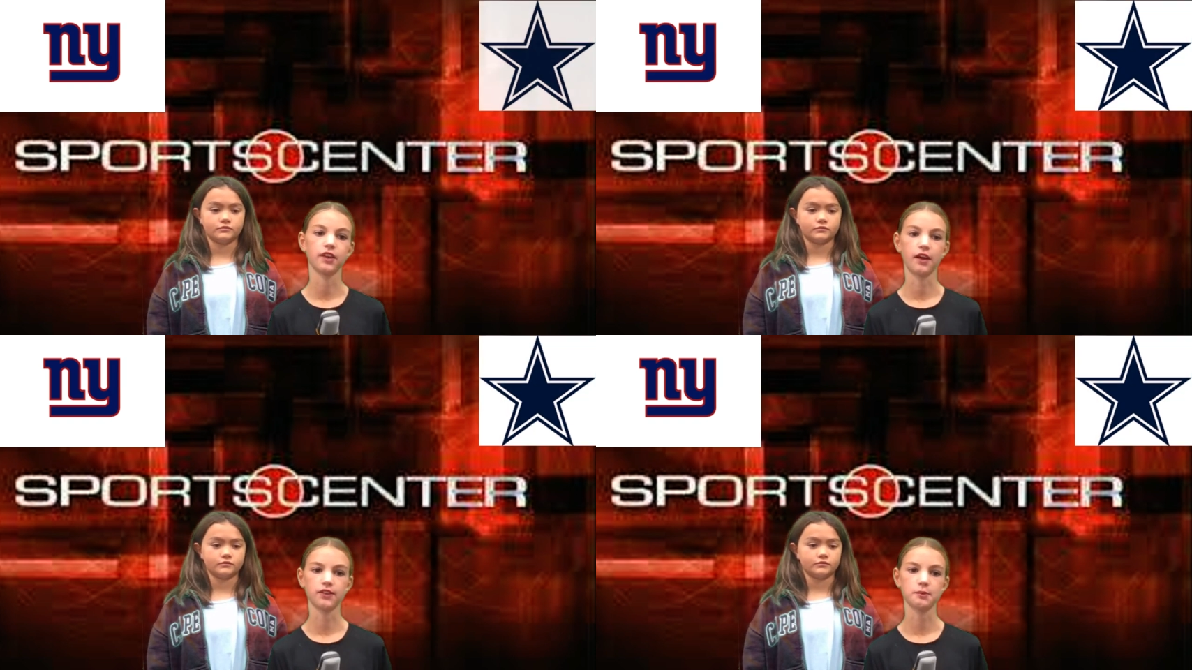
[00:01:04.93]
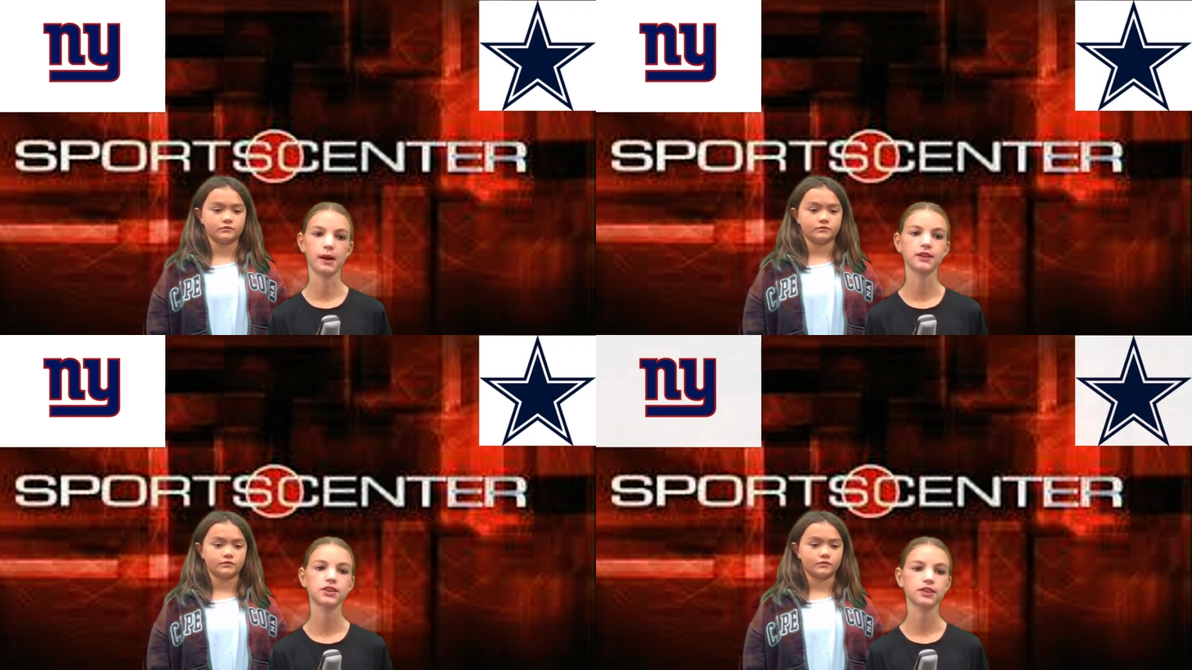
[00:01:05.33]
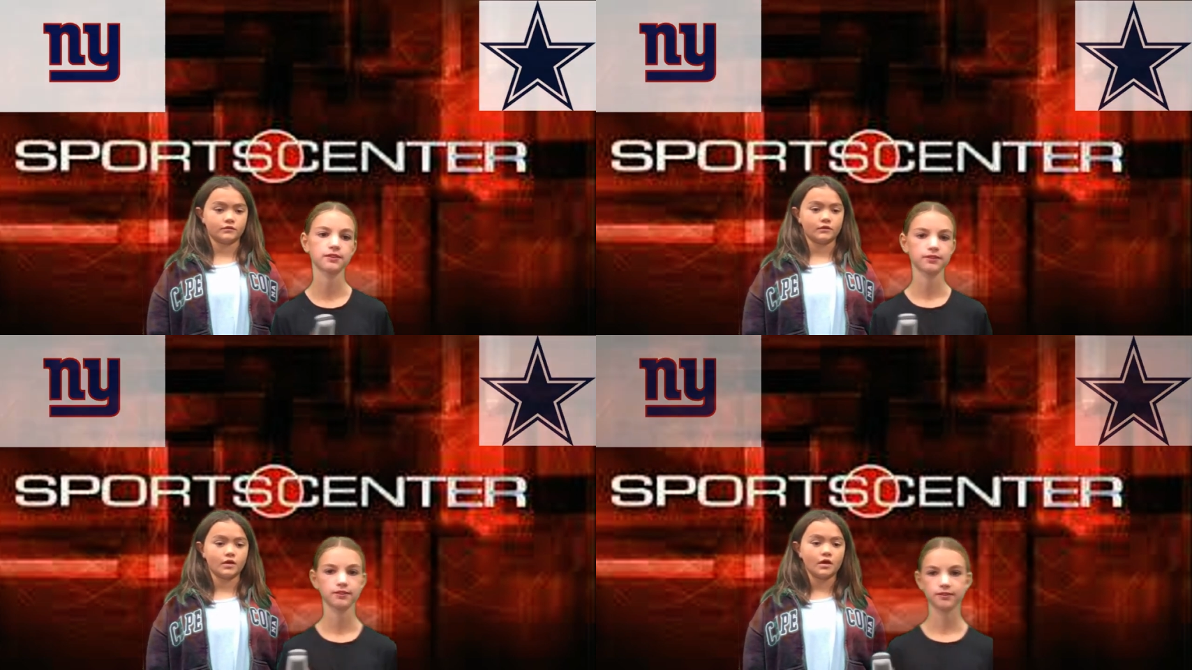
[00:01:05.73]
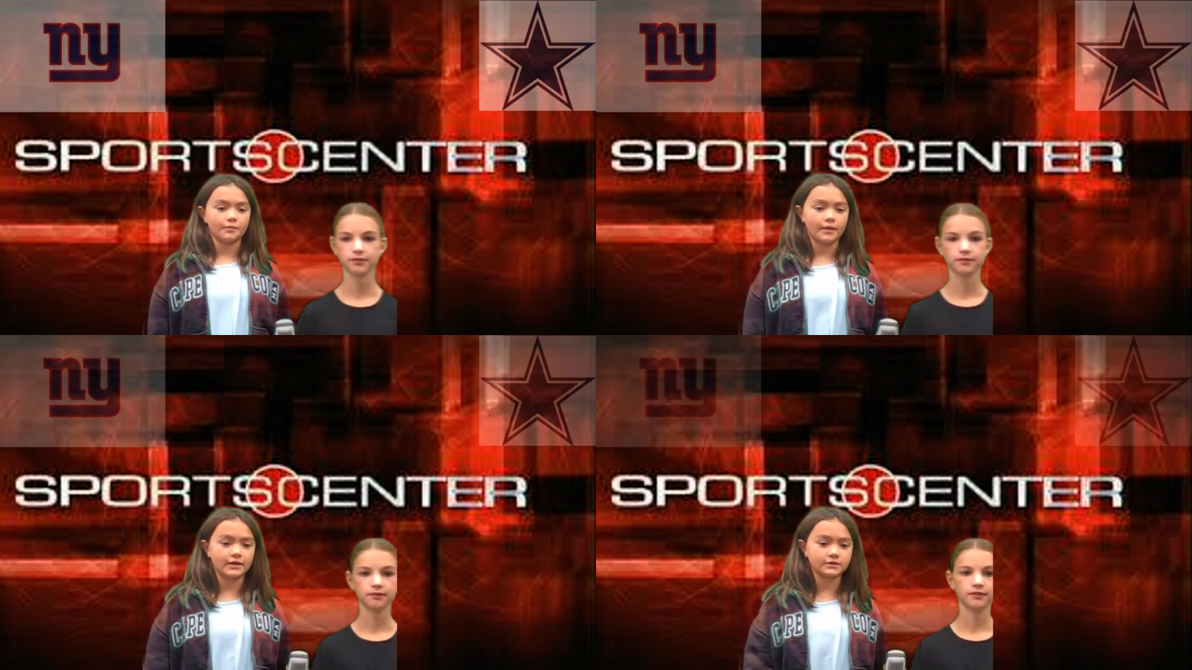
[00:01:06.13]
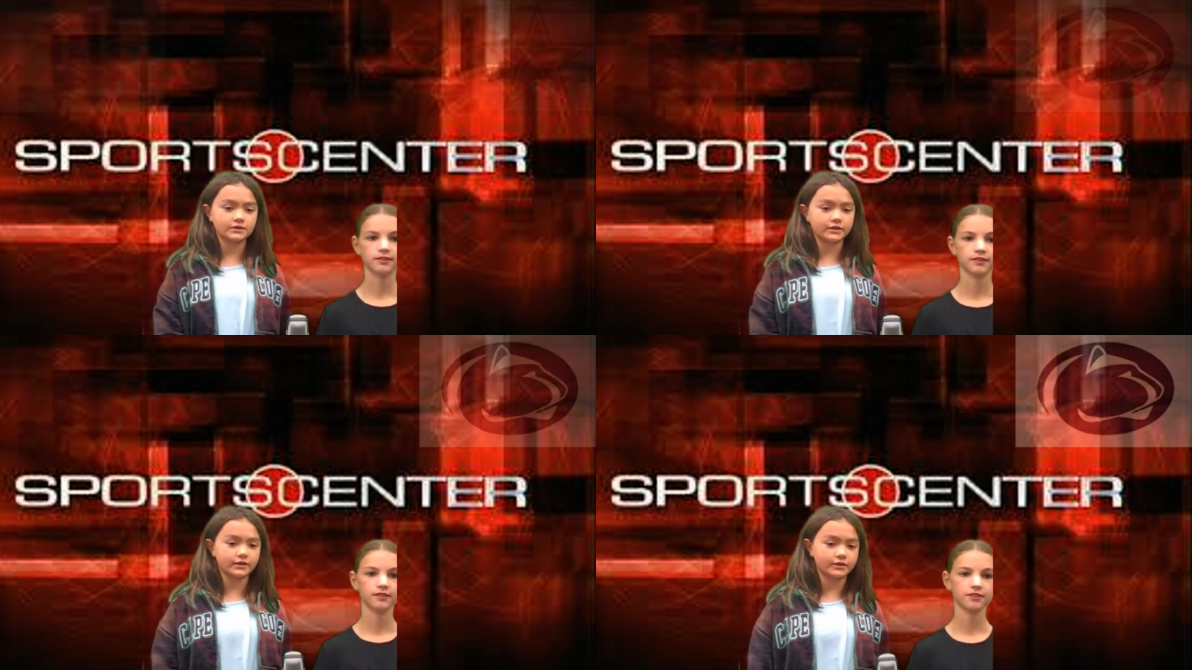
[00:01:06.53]
Speaker 1: not so much. Penn
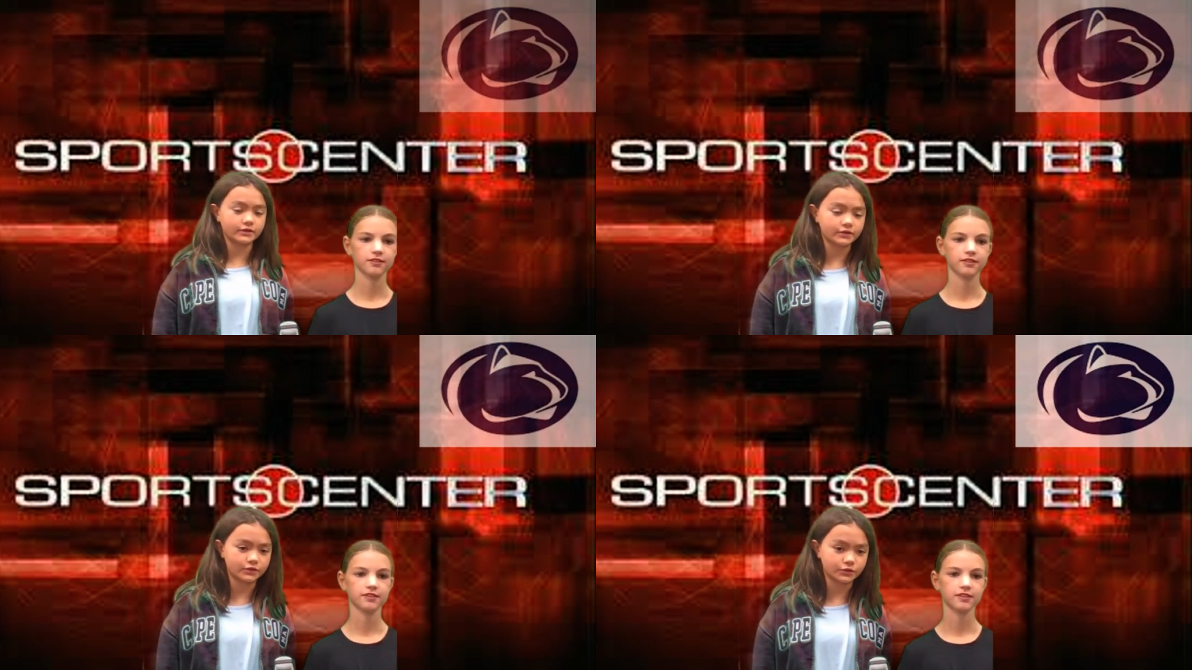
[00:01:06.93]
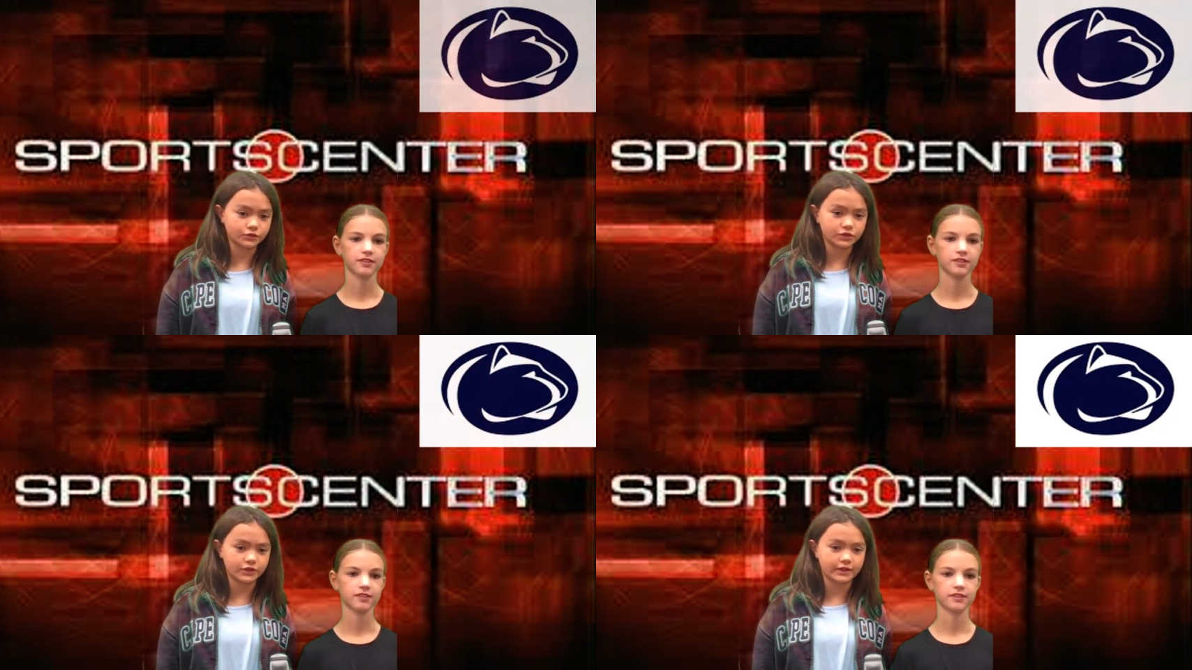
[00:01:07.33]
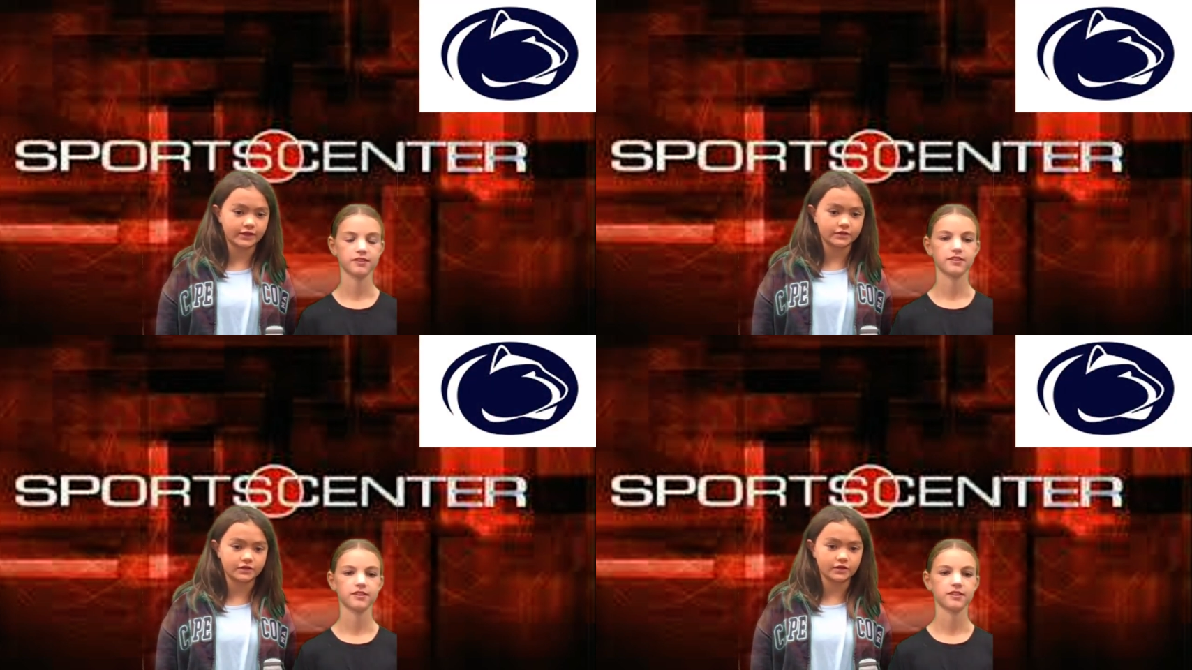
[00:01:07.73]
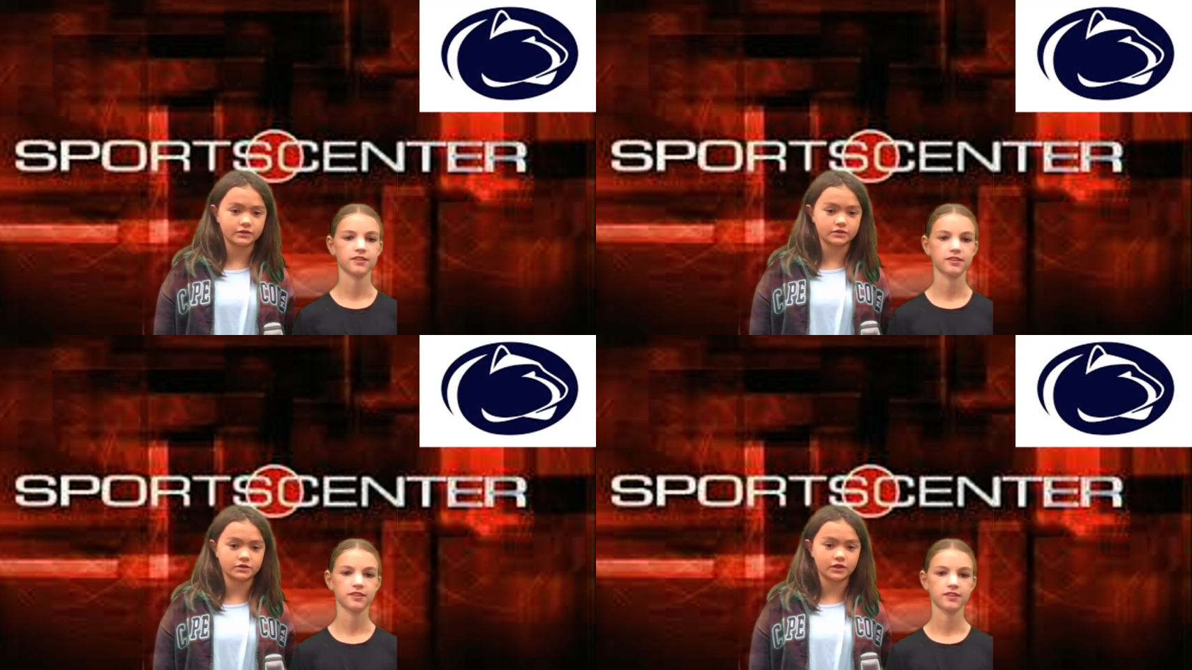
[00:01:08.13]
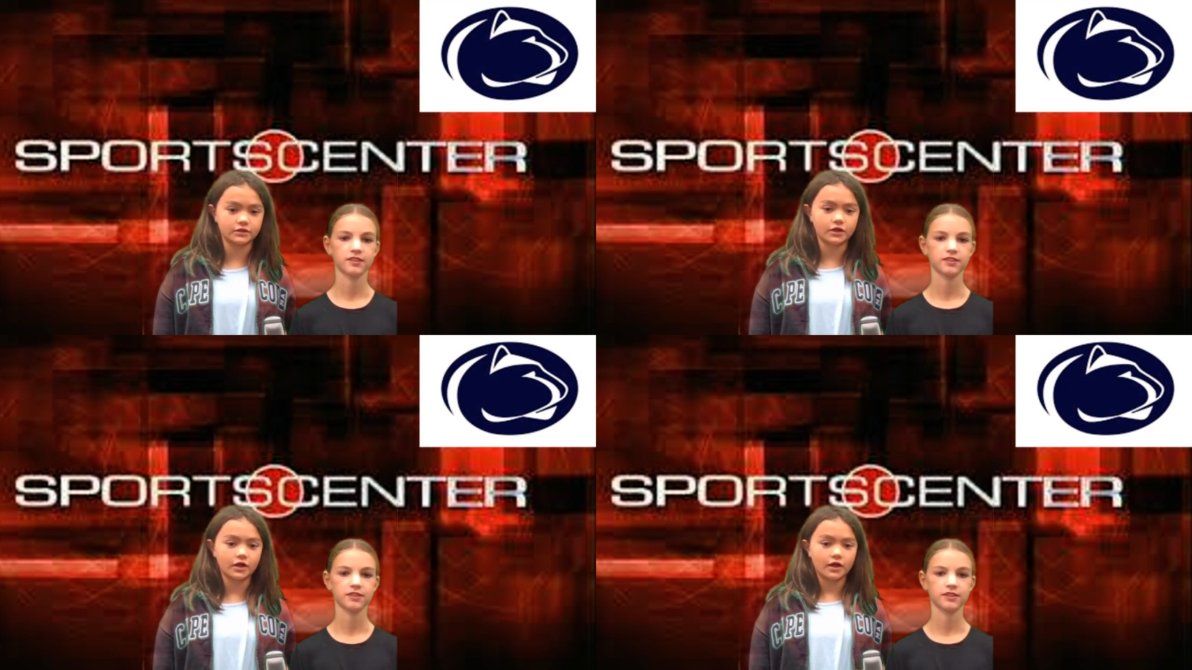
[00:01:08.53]
State continues to get things done